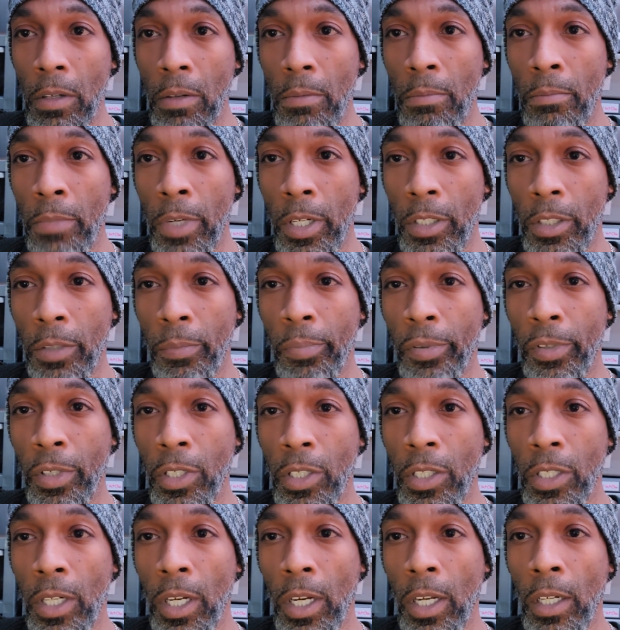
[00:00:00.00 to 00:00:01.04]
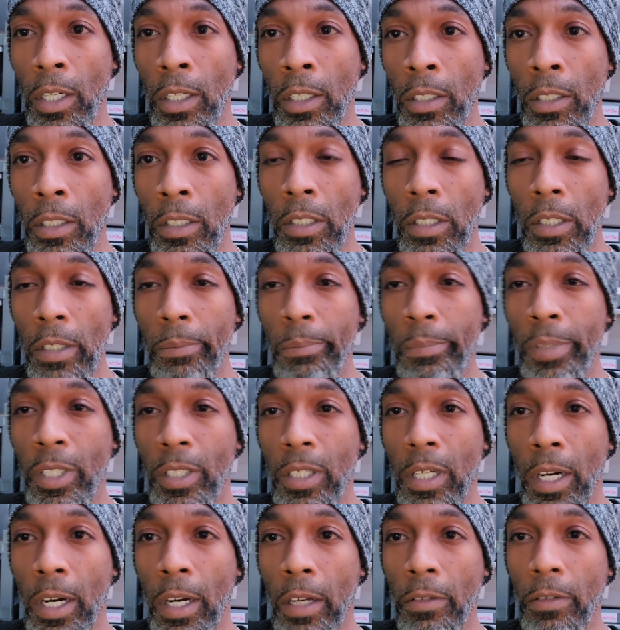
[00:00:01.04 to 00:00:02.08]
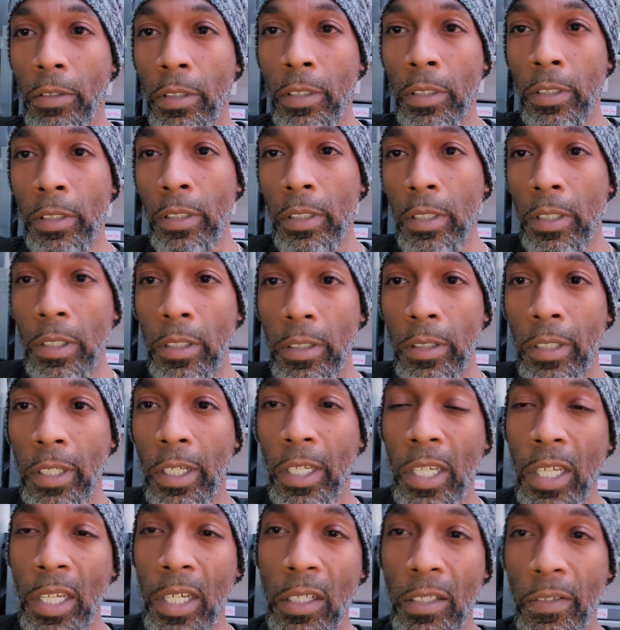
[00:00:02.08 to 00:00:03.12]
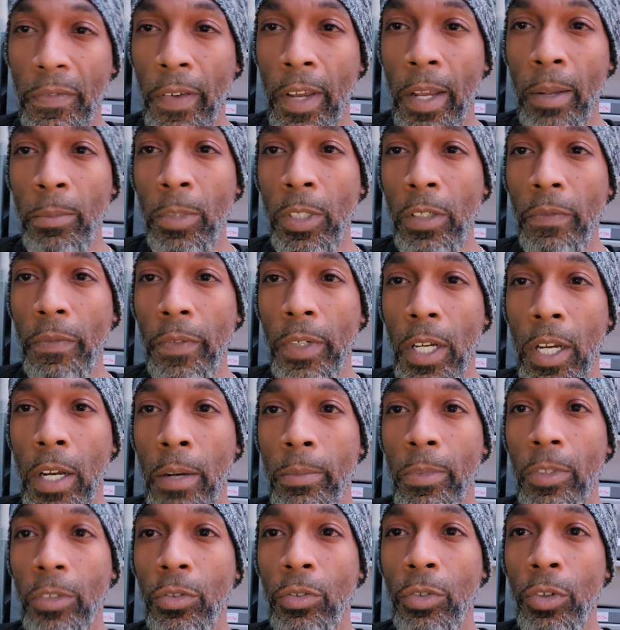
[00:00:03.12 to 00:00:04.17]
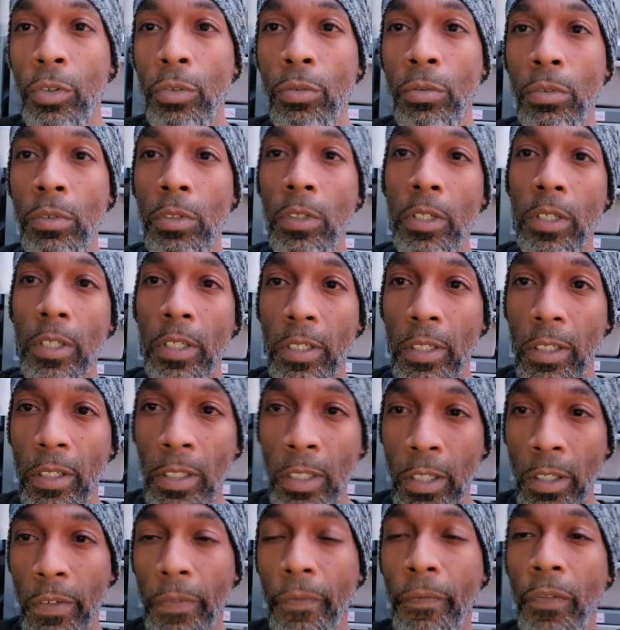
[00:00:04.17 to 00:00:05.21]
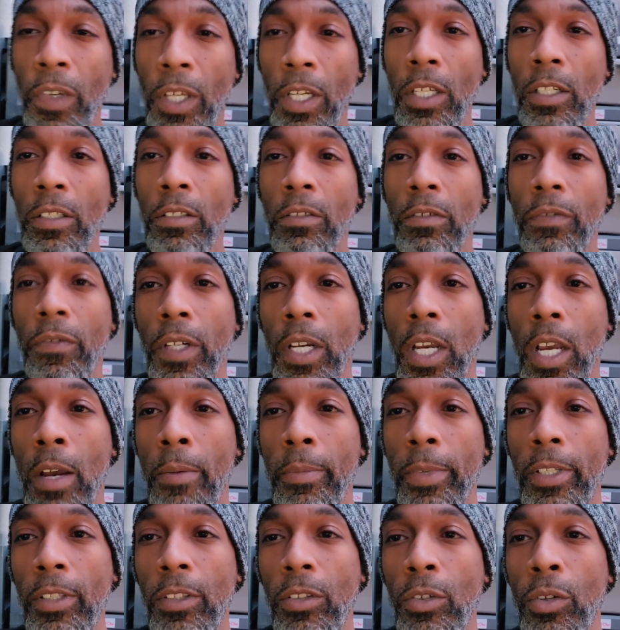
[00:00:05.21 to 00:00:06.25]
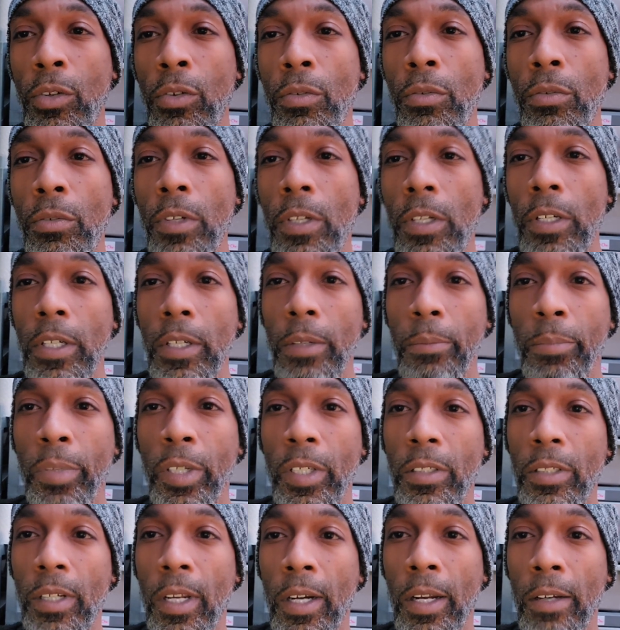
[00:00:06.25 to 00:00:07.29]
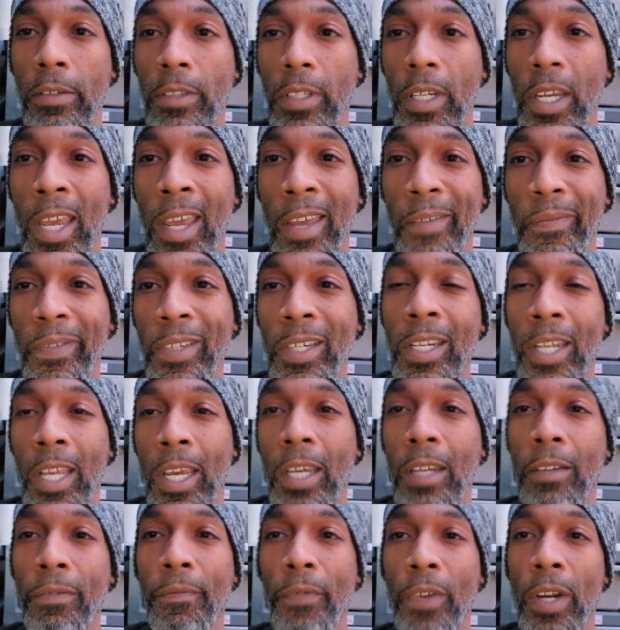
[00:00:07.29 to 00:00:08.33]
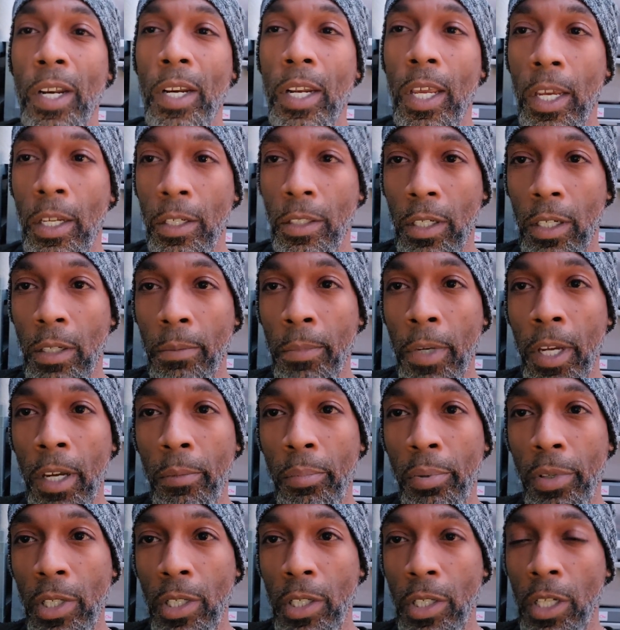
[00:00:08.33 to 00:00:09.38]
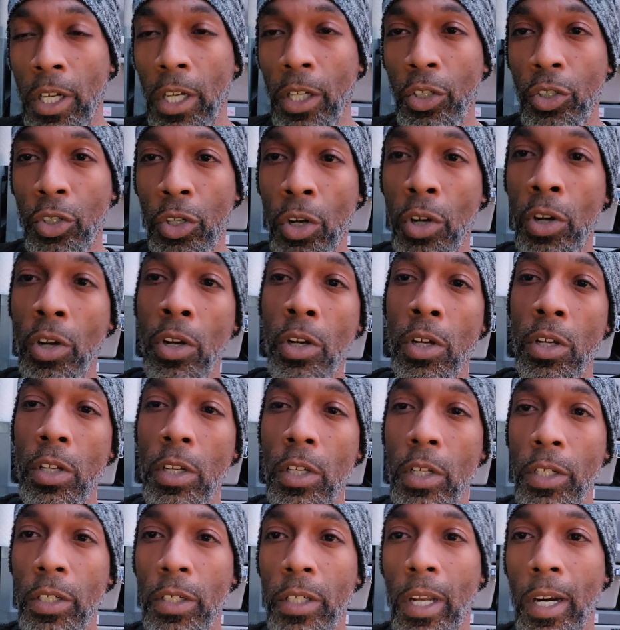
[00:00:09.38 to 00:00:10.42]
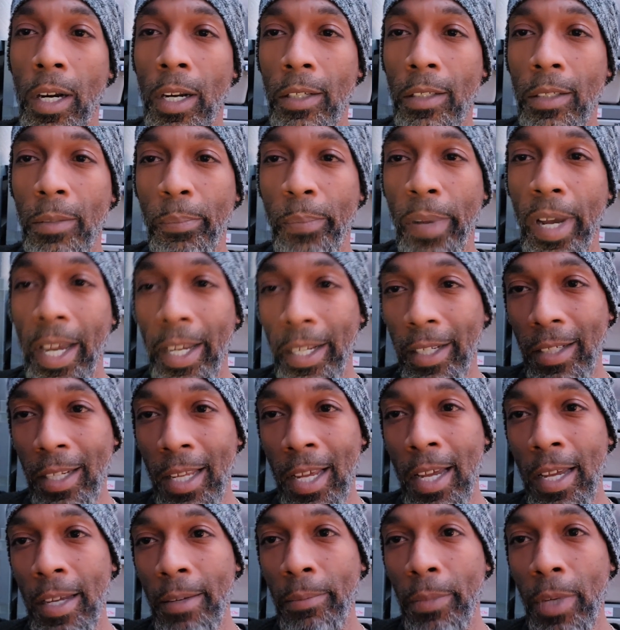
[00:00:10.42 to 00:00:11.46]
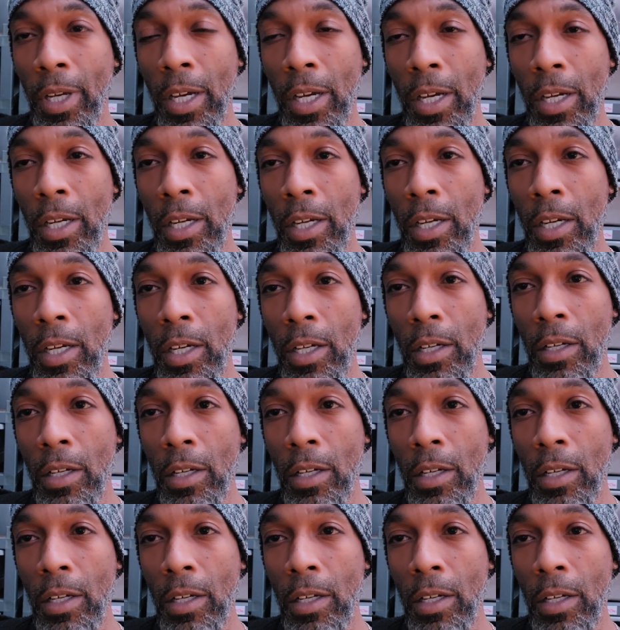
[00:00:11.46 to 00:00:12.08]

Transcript: Much appreciated. Big shout out to the Keys family for coming through. Lil Feedings for coming through. Big shout out to FNA, Fred and AJ, man. Appreciate y'all. Shout out to Pipeline, man.